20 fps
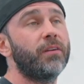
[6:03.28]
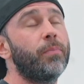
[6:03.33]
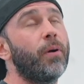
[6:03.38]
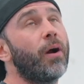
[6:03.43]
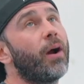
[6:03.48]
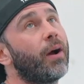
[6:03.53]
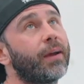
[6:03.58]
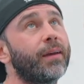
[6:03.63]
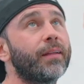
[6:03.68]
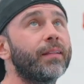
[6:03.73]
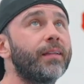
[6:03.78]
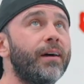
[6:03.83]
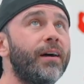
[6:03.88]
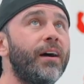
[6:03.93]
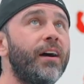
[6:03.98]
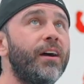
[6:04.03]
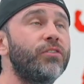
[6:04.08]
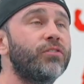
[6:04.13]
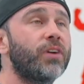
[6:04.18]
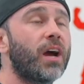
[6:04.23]
parking
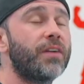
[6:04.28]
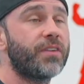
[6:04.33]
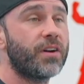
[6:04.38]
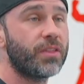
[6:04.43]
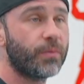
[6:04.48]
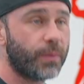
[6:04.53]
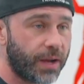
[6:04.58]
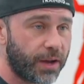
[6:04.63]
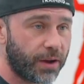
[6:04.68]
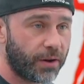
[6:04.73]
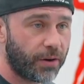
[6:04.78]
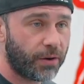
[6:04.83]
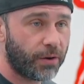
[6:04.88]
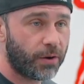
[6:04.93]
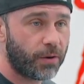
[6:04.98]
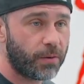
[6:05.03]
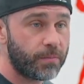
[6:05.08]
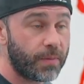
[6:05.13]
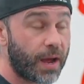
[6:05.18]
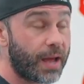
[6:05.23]
lot, drive all the way
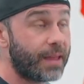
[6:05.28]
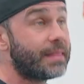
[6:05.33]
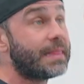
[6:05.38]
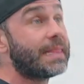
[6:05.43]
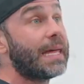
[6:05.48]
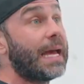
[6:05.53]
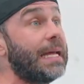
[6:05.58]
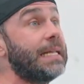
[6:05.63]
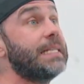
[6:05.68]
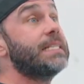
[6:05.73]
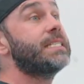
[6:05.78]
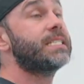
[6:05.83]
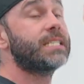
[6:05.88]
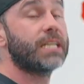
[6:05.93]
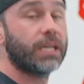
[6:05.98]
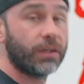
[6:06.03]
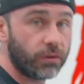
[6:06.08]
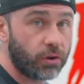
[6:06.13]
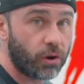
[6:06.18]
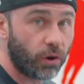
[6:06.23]
home, and then
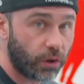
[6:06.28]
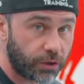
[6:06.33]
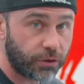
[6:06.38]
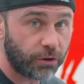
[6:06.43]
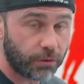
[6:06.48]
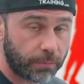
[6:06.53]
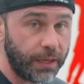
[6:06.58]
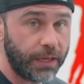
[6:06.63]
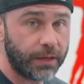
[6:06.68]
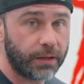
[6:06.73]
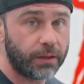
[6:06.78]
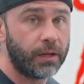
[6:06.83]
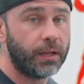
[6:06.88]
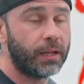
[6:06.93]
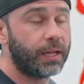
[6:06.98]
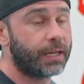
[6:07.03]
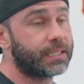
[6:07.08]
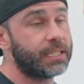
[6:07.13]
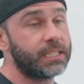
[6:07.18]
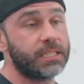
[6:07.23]
still cook your meal.
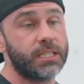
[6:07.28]
Like